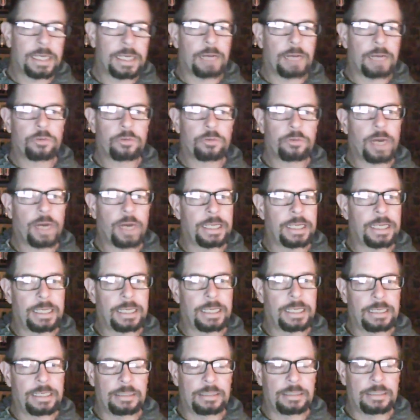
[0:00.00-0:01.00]
was right.
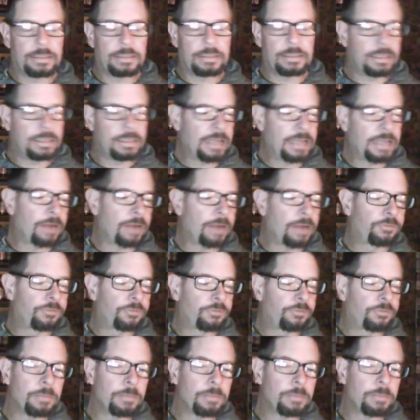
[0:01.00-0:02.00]
And now, if
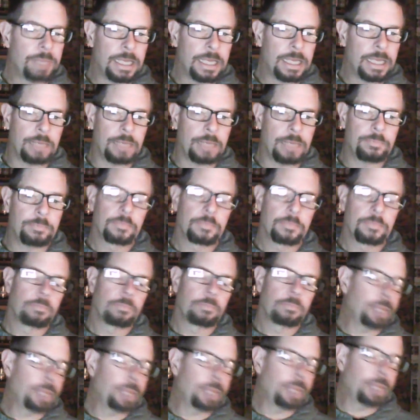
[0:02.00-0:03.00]
Jim Beam
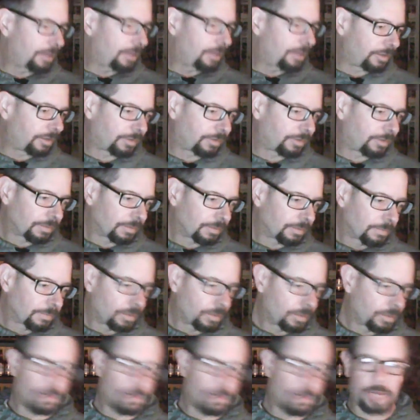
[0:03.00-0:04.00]
beat this
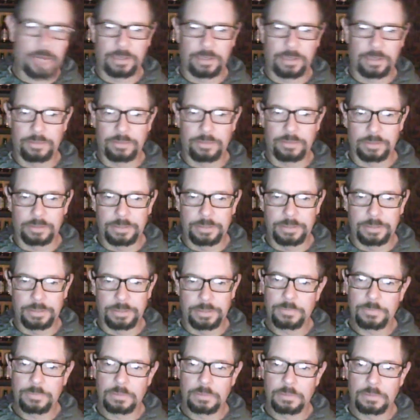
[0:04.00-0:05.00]
rather easily,
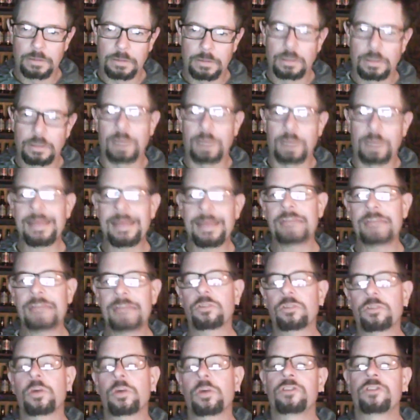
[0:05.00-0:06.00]

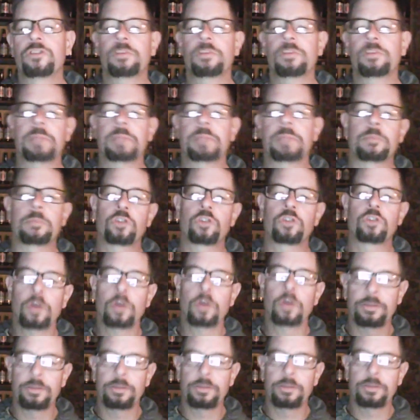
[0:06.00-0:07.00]
imagine what Jim Beam
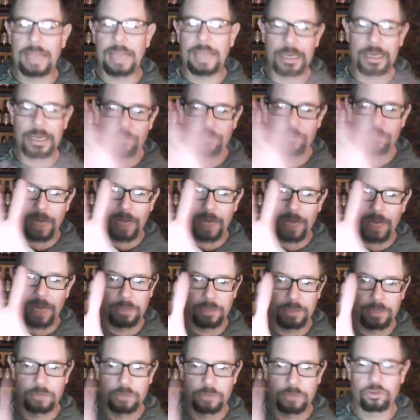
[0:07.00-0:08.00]
Choice age five
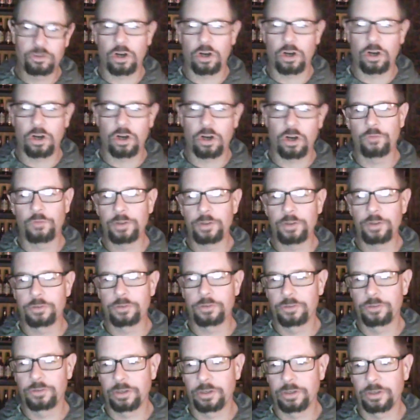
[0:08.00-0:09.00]
years charcoal filter
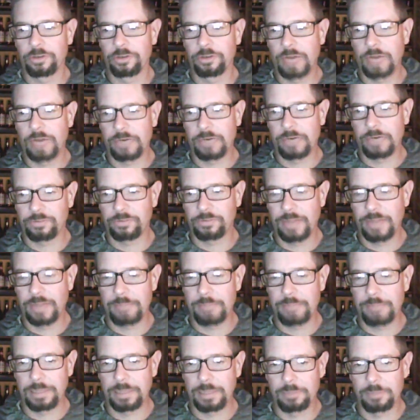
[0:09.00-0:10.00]
is going to do. I don't see
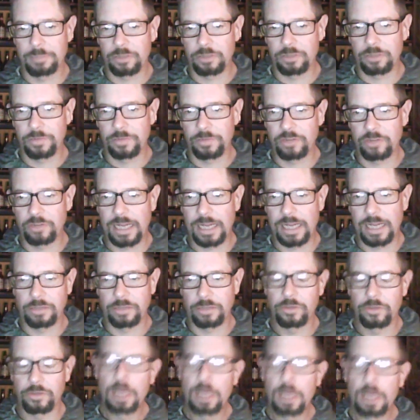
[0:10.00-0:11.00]
that being much of a
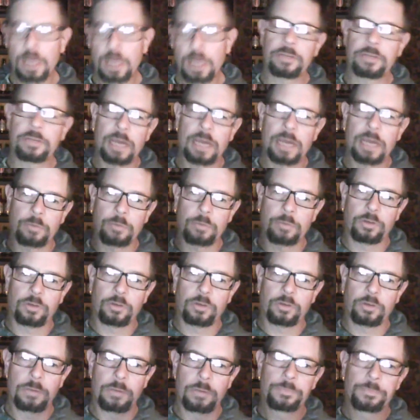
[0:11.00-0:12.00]
challenge, but time will
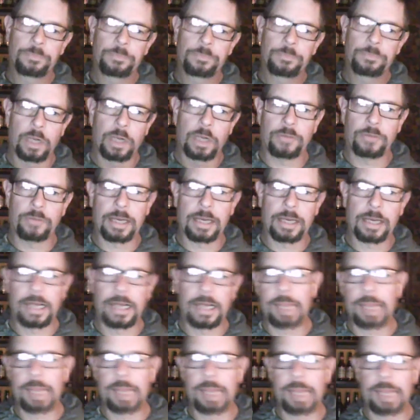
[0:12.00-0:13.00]
tell. When is that going
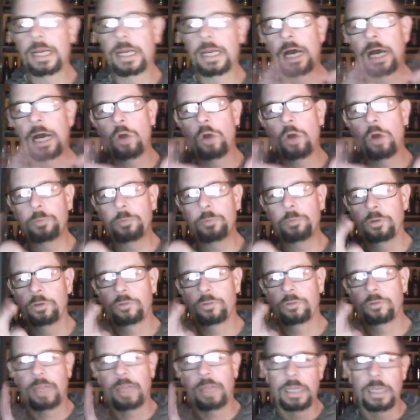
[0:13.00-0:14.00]
to happen? I hope
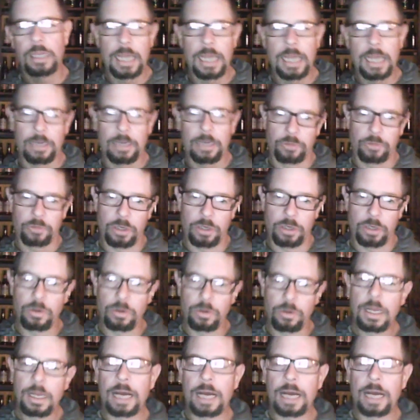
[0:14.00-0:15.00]
Tuesday. I don't
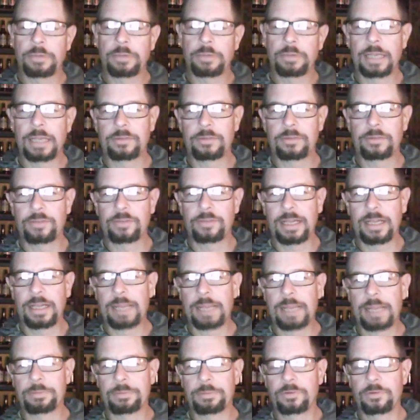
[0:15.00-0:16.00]
know. I would like to see that
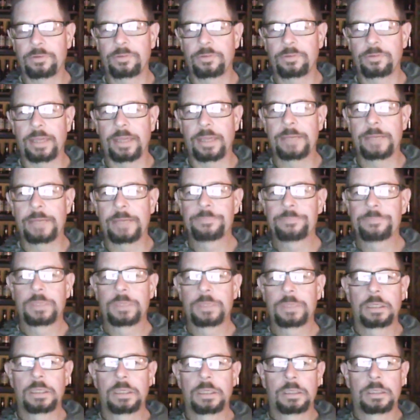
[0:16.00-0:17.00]
happen Tuesday.
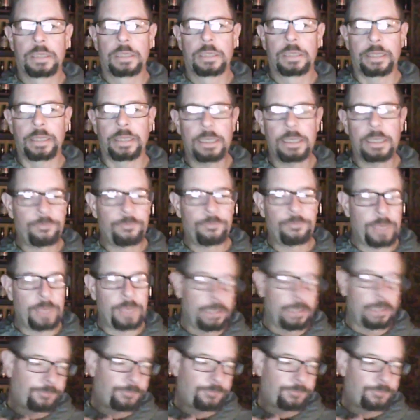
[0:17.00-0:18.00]
And then if
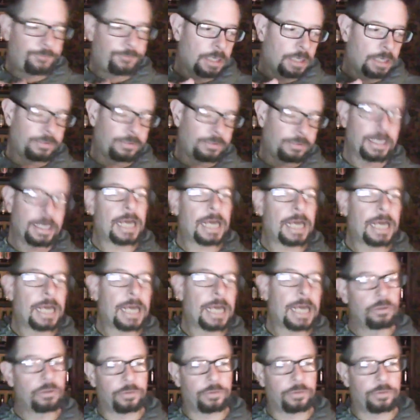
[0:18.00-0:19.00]
if uh, Ten High
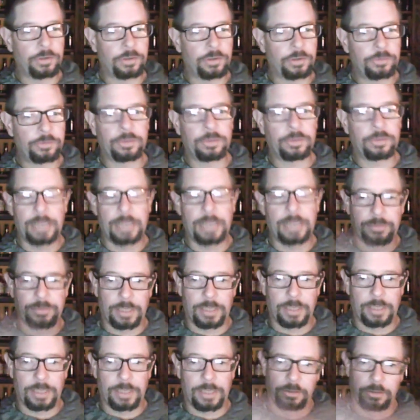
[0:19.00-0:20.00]
loses, then that's
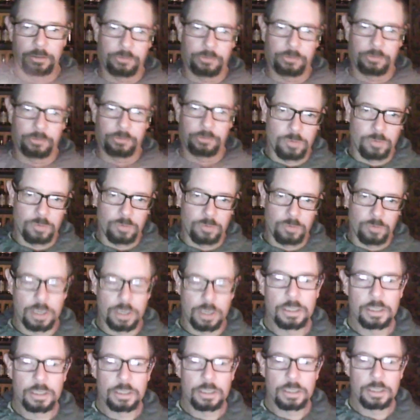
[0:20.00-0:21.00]
it. There's no
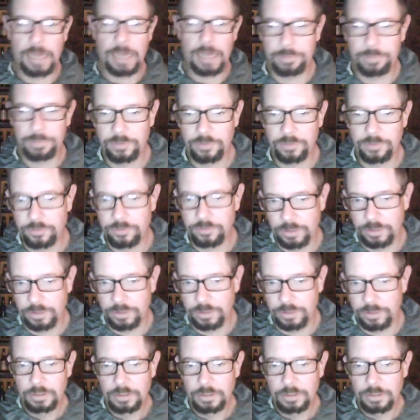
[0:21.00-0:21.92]
more competition.